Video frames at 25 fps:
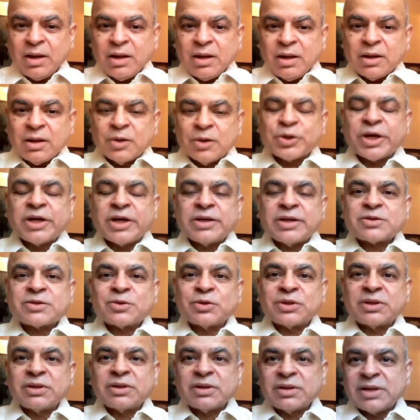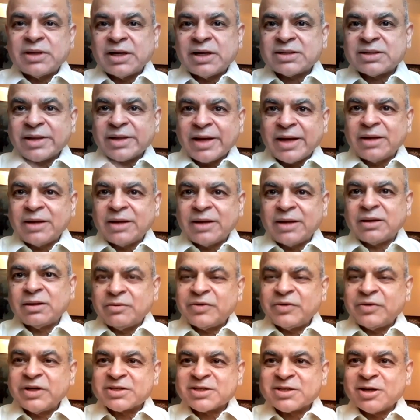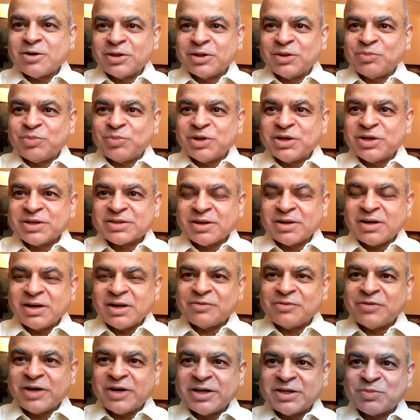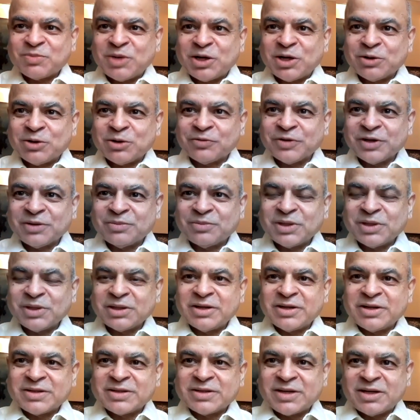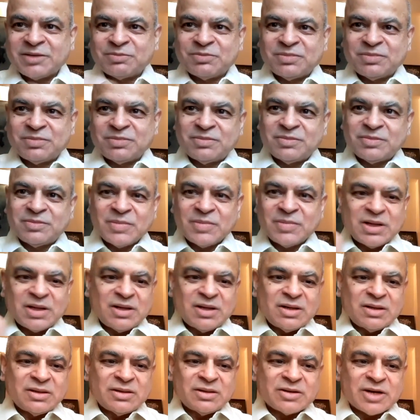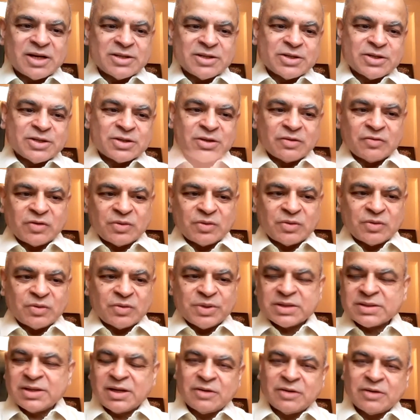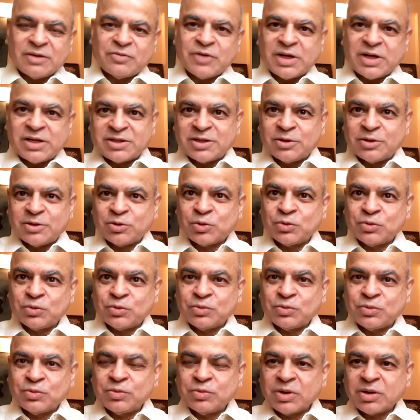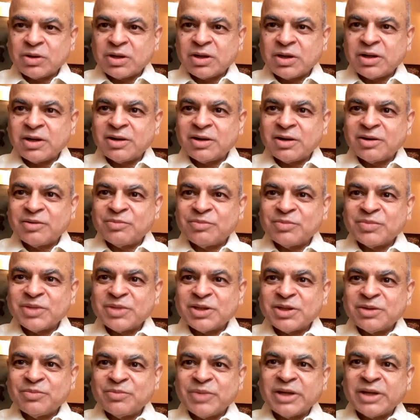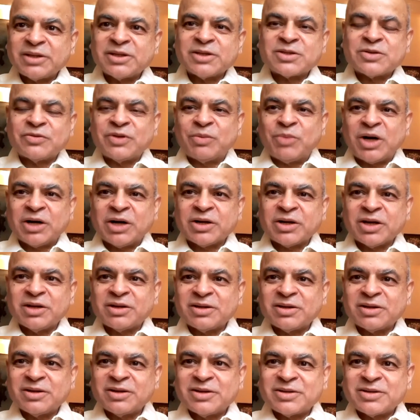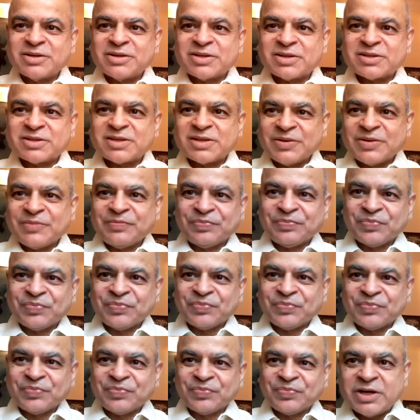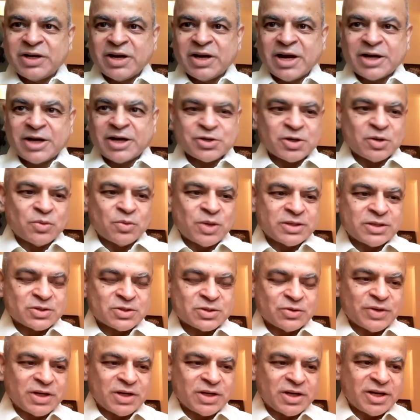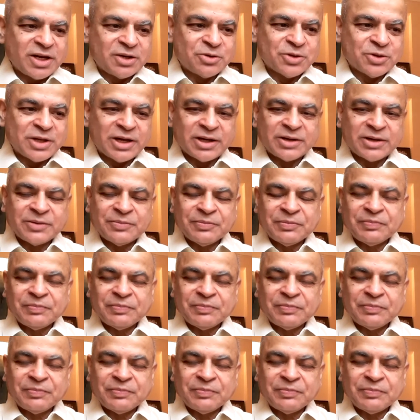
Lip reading: Okay, so that's, again, we're still on the personal advice part of it, but there is the transition from personal advice into the methods of the market is a very natural one. So we'll get to that.